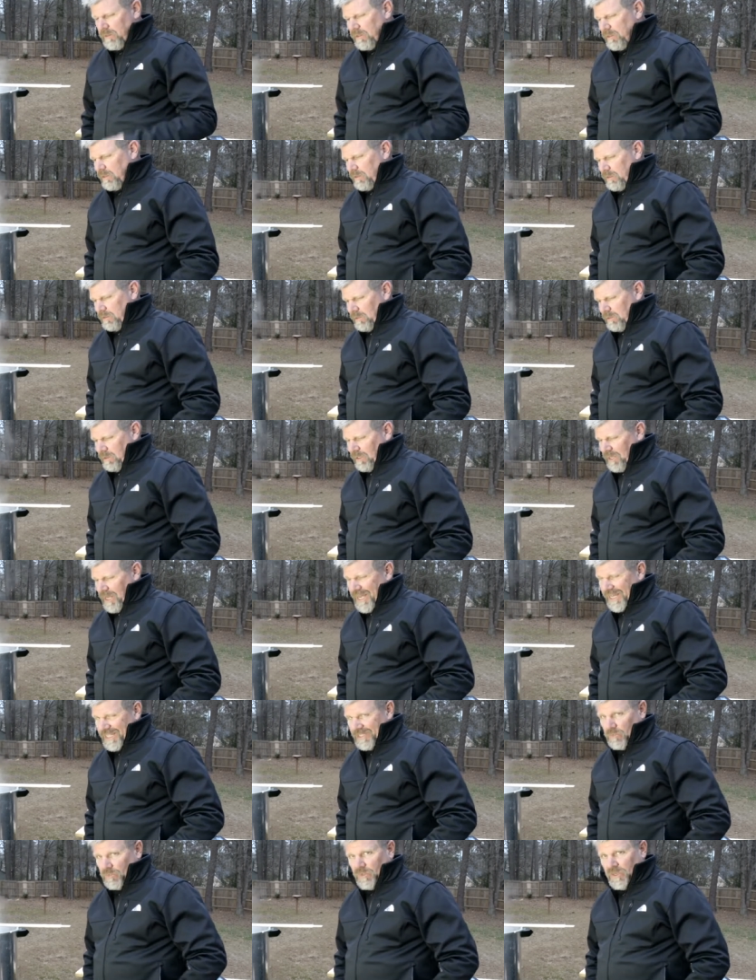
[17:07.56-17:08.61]
The, the
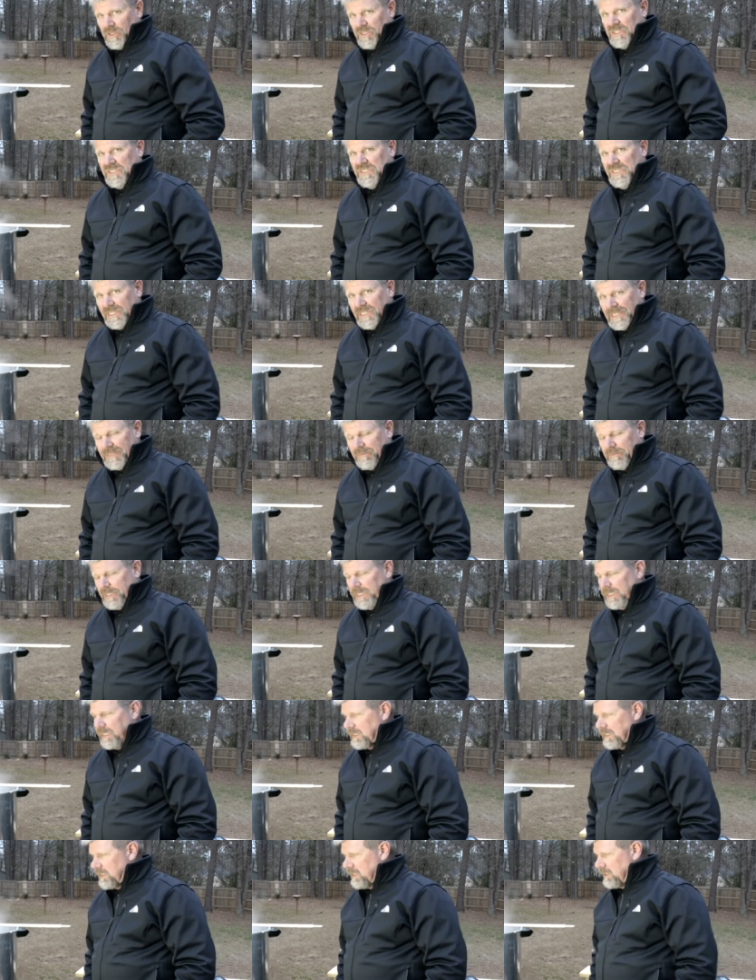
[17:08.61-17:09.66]
last one is ten
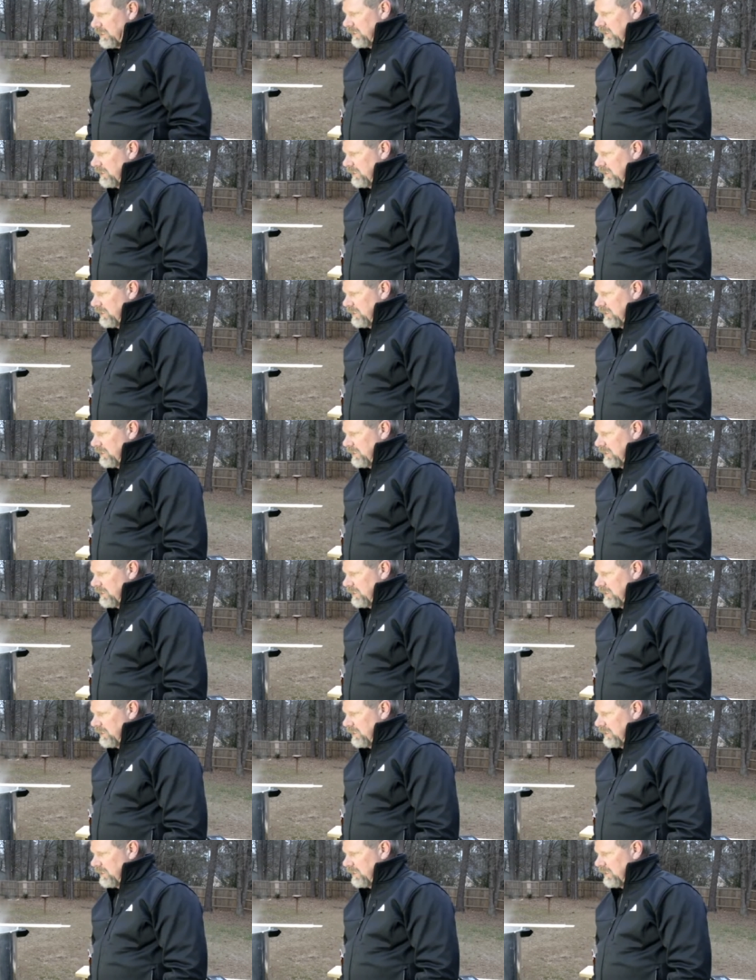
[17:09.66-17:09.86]
minutes.